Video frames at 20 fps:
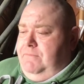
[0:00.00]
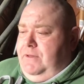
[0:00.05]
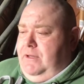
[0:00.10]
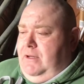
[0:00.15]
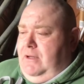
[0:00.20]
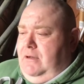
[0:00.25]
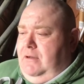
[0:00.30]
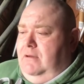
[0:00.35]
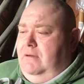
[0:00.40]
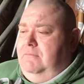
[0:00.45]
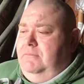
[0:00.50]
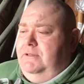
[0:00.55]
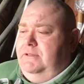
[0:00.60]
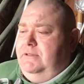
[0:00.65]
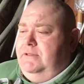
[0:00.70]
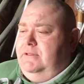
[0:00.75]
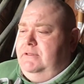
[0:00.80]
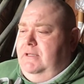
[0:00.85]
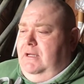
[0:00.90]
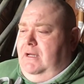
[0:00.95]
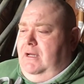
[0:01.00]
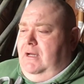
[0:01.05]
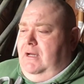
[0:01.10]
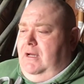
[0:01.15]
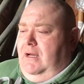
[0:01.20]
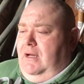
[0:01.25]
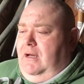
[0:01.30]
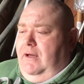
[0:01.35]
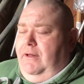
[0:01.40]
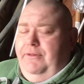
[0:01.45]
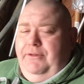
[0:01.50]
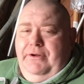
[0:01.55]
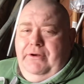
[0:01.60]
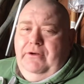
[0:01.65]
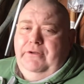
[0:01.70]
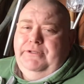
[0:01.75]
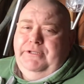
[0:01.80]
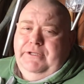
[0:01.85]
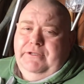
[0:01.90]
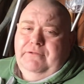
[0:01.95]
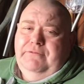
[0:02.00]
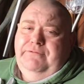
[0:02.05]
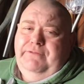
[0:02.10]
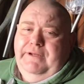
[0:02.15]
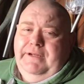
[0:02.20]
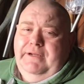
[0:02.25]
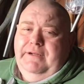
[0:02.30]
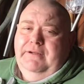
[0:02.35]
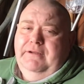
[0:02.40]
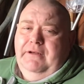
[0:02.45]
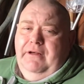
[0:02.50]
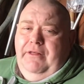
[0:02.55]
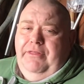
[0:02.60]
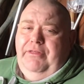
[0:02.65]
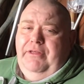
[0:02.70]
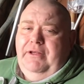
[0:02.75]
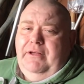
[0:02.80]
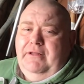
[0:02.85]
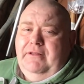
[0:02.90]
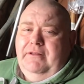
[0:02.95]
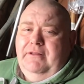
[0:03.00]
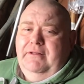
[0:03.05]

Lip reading: Allotments are the ideal thing, I think.